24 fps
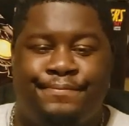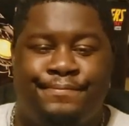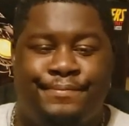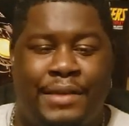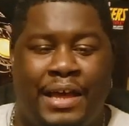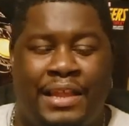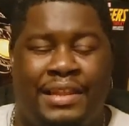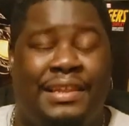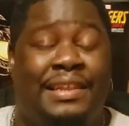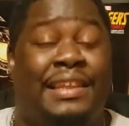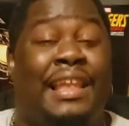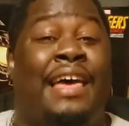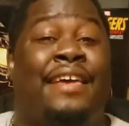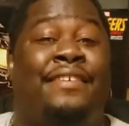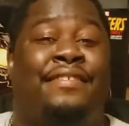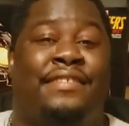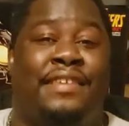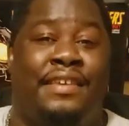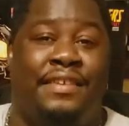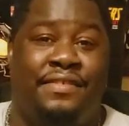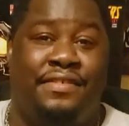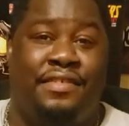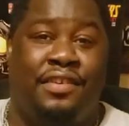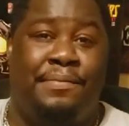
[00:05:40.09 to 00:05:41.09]

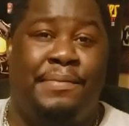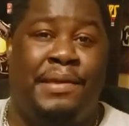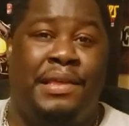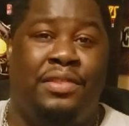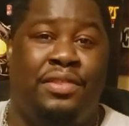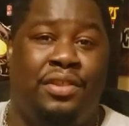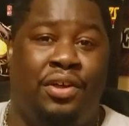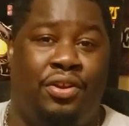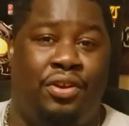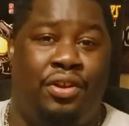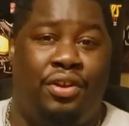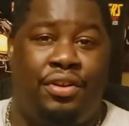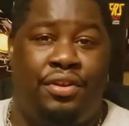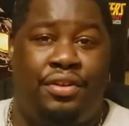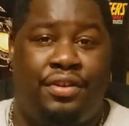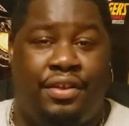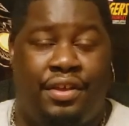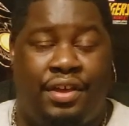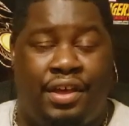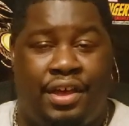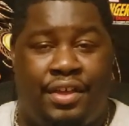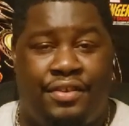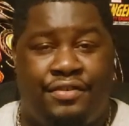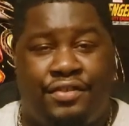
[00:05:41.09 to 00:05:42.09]
lesson to be learned,
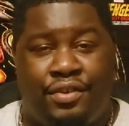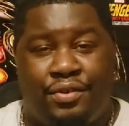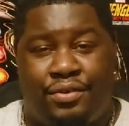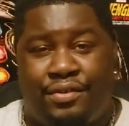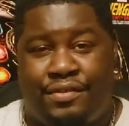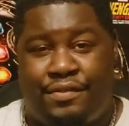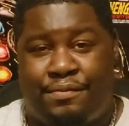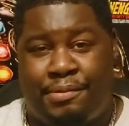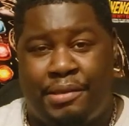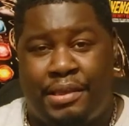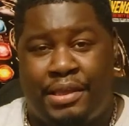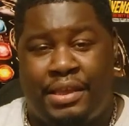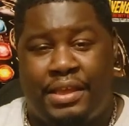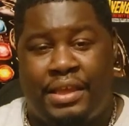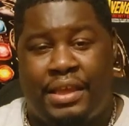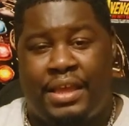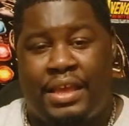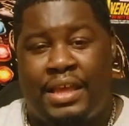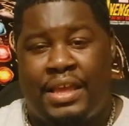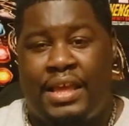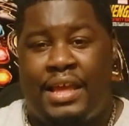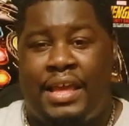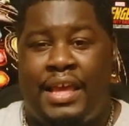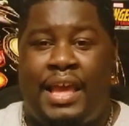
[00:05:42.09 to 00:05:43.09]
so to speak,
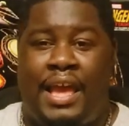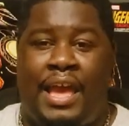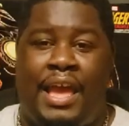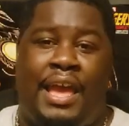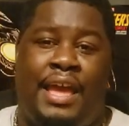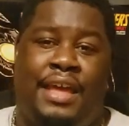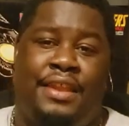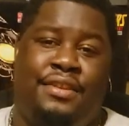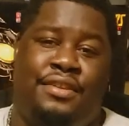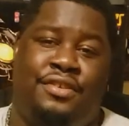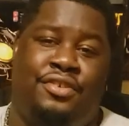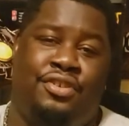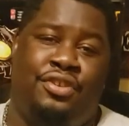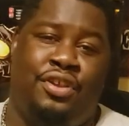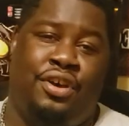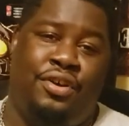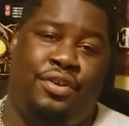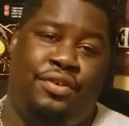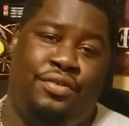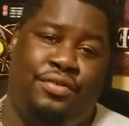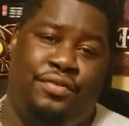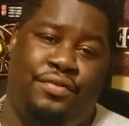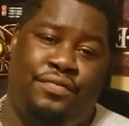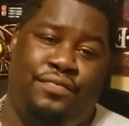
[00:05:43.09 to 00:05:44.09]
and
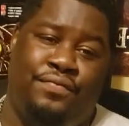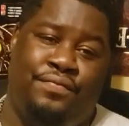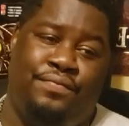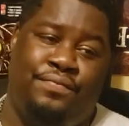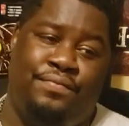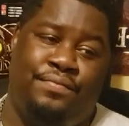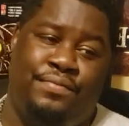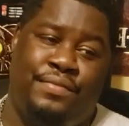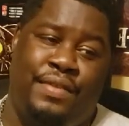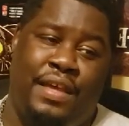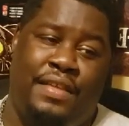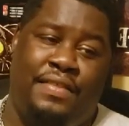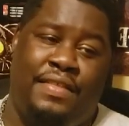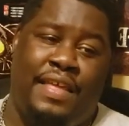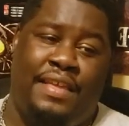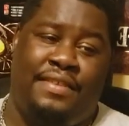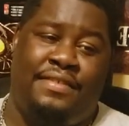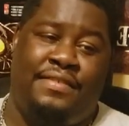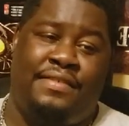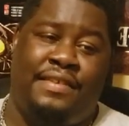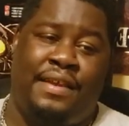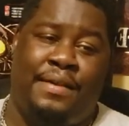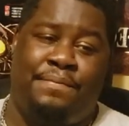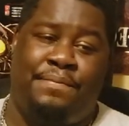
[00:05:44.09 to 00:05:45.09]

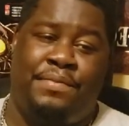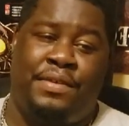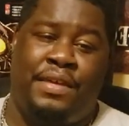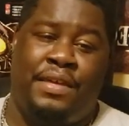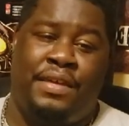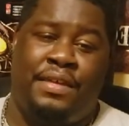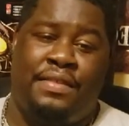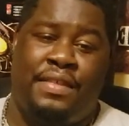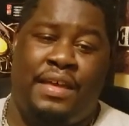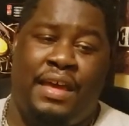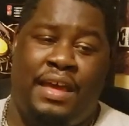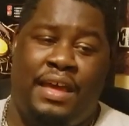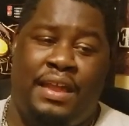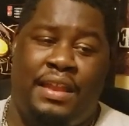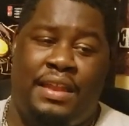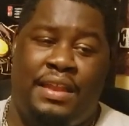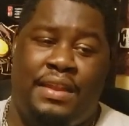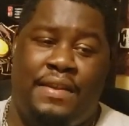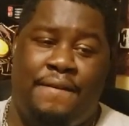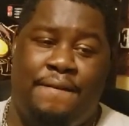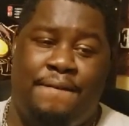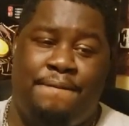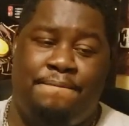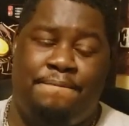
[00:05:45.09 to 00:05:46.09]
that's something that
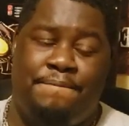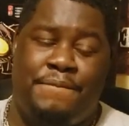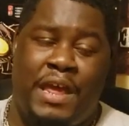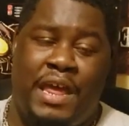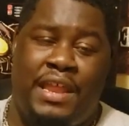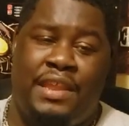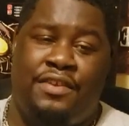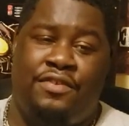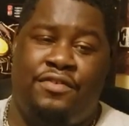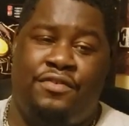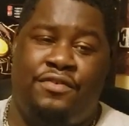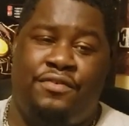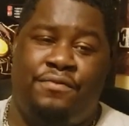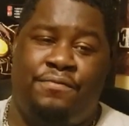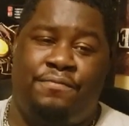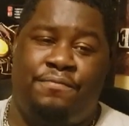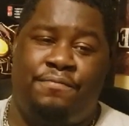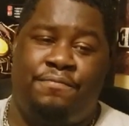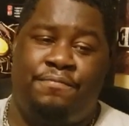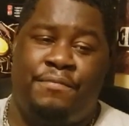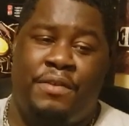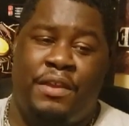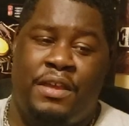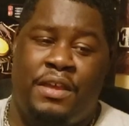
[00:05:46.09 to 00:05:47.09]
is
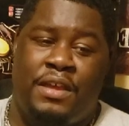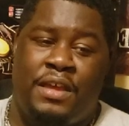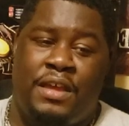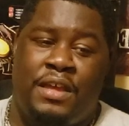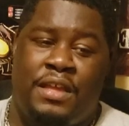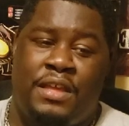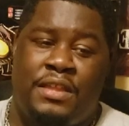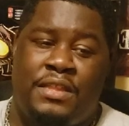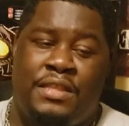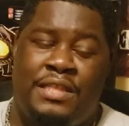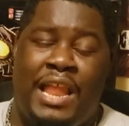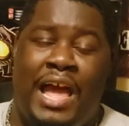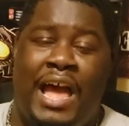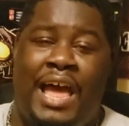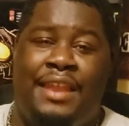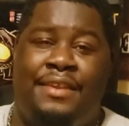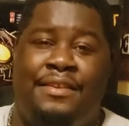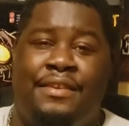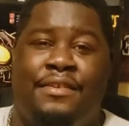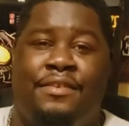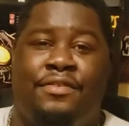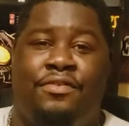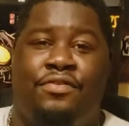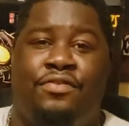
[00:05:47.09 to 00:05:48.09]
not
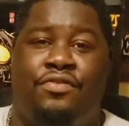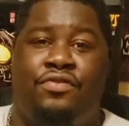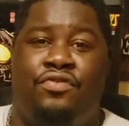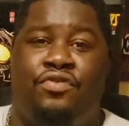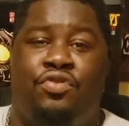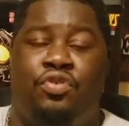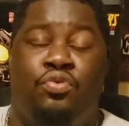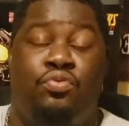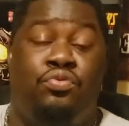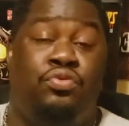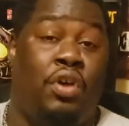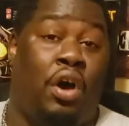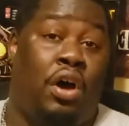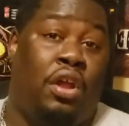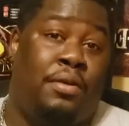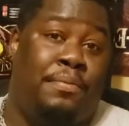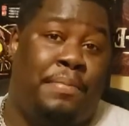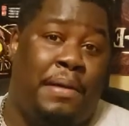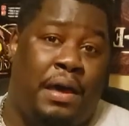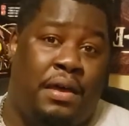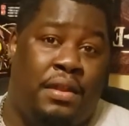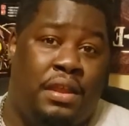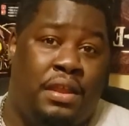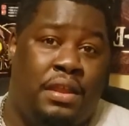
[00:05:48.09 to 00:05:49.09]
too thought
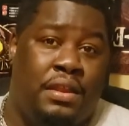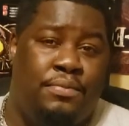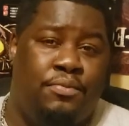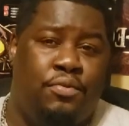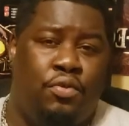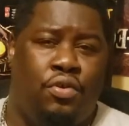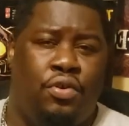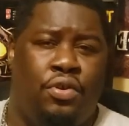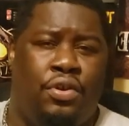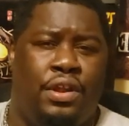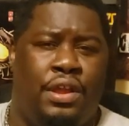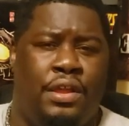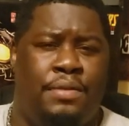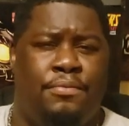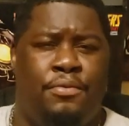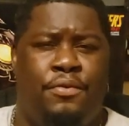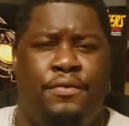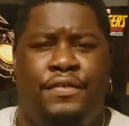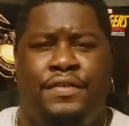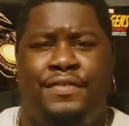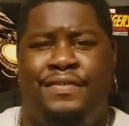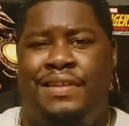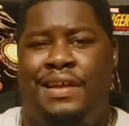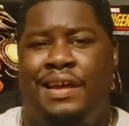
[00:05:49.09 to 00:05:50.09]
about anymore in
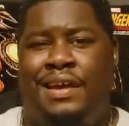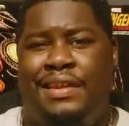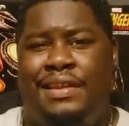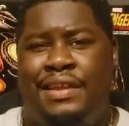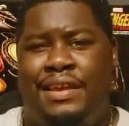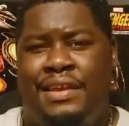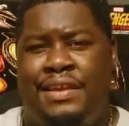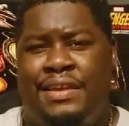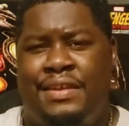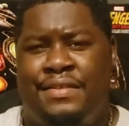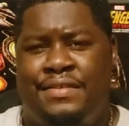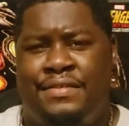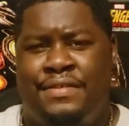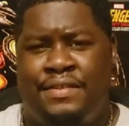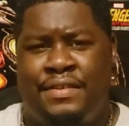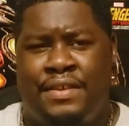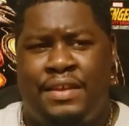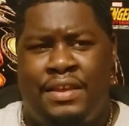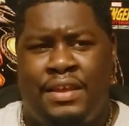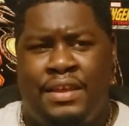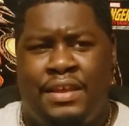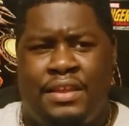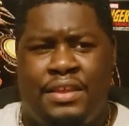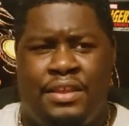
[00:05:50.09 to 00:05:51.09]
movies nowadays.
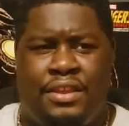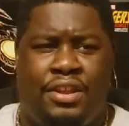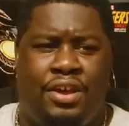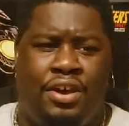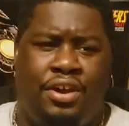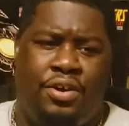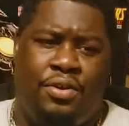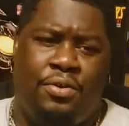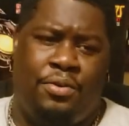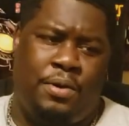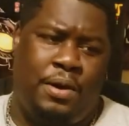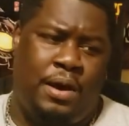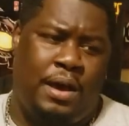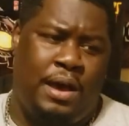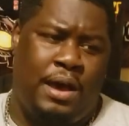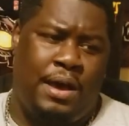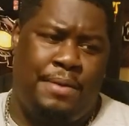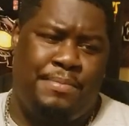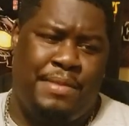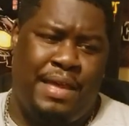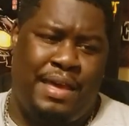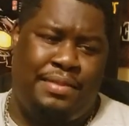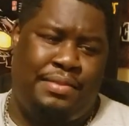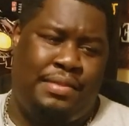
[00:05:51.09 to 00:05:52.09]

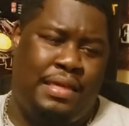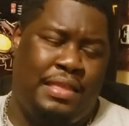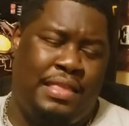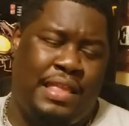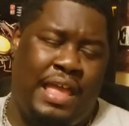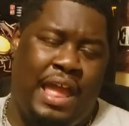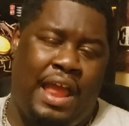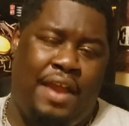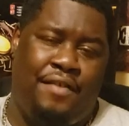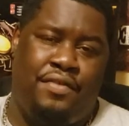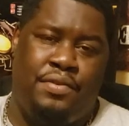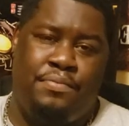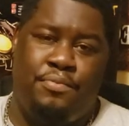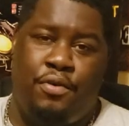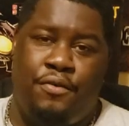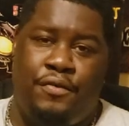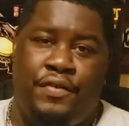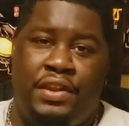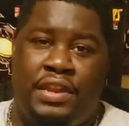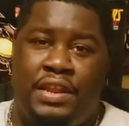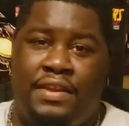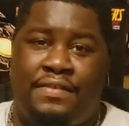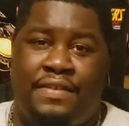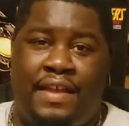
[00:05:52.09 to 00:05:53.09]
I'm not saying that every
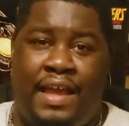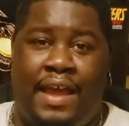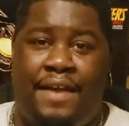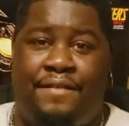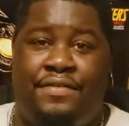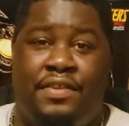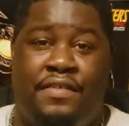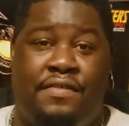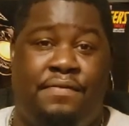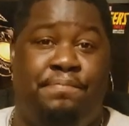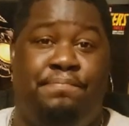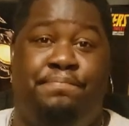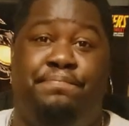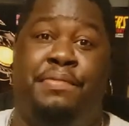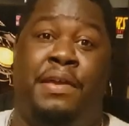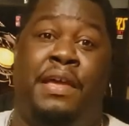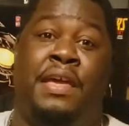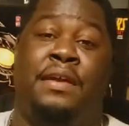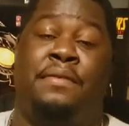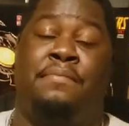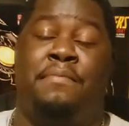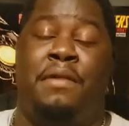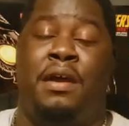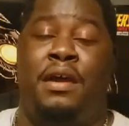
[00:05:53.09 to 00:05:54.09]
movie needs to have this
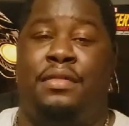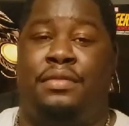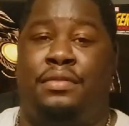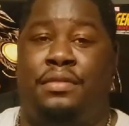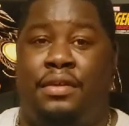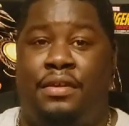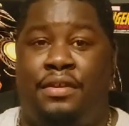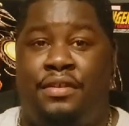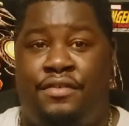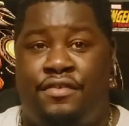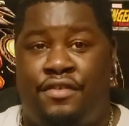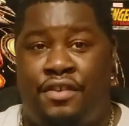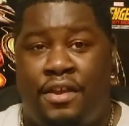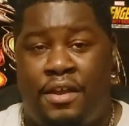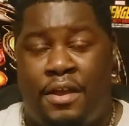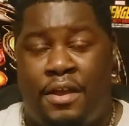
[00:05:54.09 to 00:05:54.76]
big message,